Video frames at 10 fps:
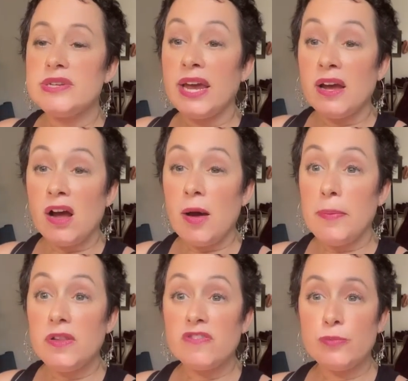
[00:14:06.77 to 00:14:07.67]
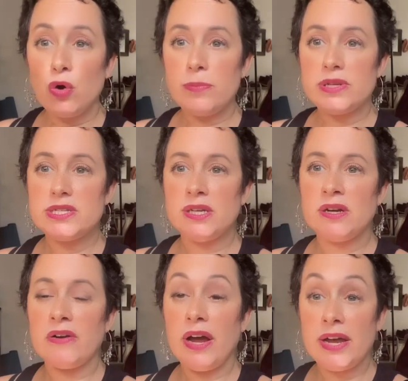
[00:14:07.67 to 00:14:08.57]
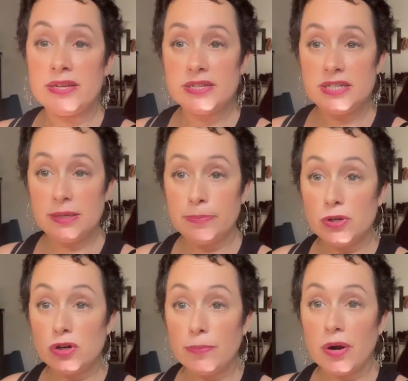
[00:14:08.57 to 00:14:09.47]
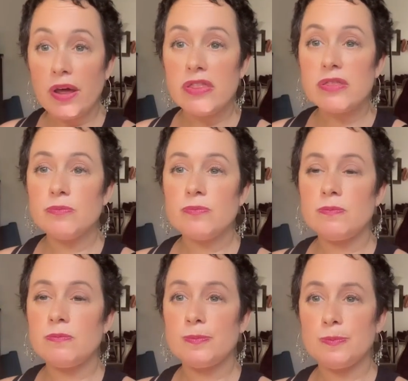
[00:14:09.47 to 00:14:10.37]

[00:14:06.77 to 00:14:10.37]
So take a couple of moments here and deepen your breath.